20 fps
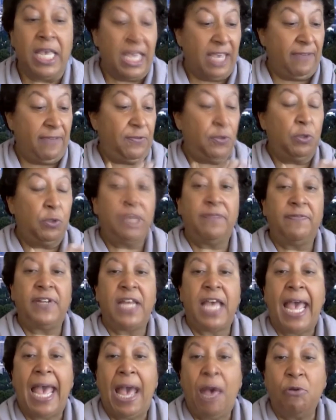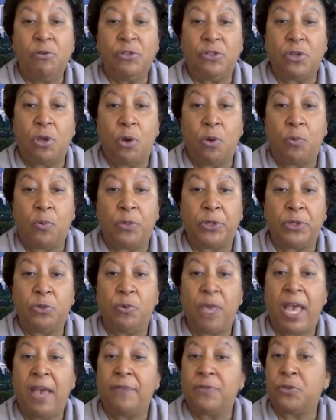If you live in a household where
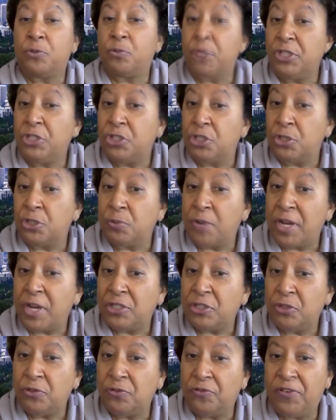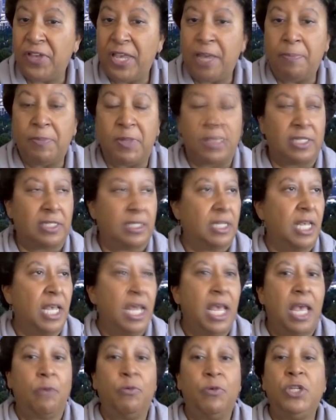you have 3 generational families,
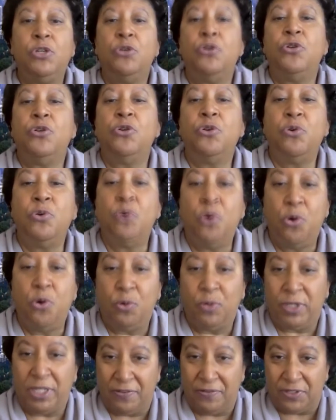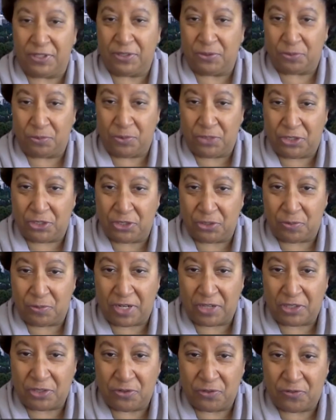and we knew who lived in 3
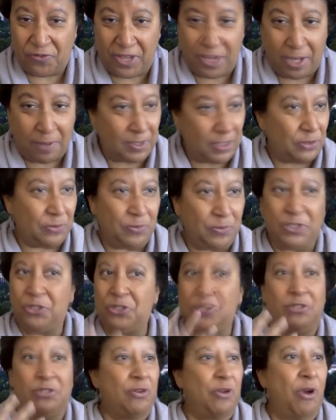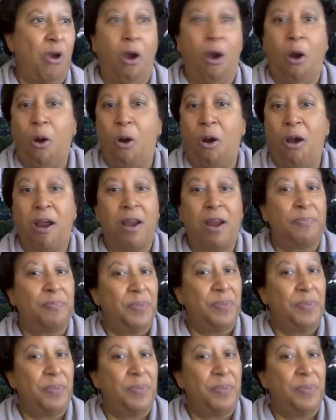generational families, which is our